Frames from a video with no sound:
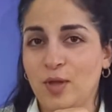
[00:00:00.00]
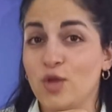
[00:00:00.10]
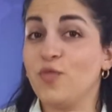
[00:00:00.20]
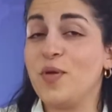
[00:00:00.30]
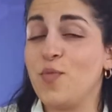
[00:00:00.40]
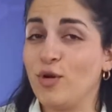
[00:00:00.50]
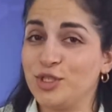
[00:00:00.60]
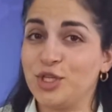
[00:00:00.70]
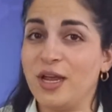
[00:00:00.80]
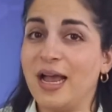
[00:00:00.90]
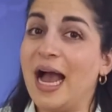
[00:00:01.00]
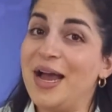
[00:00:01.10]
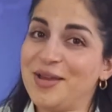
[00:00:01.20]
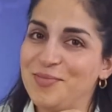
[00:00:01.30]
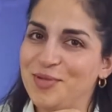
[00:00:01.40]
You'll be watching
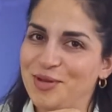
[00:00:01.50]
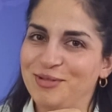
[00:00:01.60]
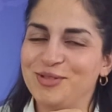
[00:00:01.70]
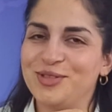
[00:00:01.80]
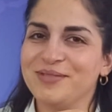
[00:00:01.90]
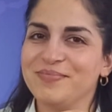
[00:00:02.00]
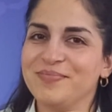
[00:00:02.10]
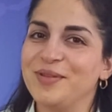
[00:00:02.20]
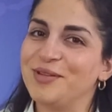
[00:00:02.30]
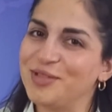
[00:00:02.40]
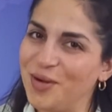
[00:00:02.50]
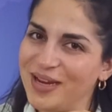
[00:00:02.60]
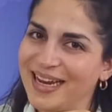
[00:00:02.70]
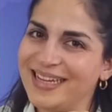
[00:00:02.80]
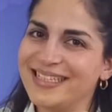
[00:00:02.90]
IAM News.
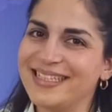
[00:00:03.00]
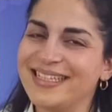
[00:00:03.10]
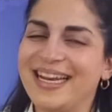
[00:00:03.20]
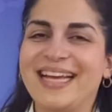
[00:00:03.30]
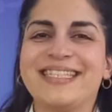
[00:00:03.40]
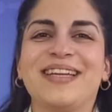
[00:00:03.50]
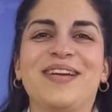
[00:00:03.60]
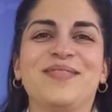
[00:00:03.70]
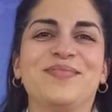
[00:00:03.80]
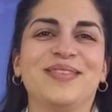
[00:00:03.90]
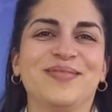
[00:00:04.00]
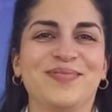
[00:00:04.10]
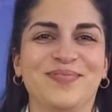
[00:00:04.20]
Join us next time.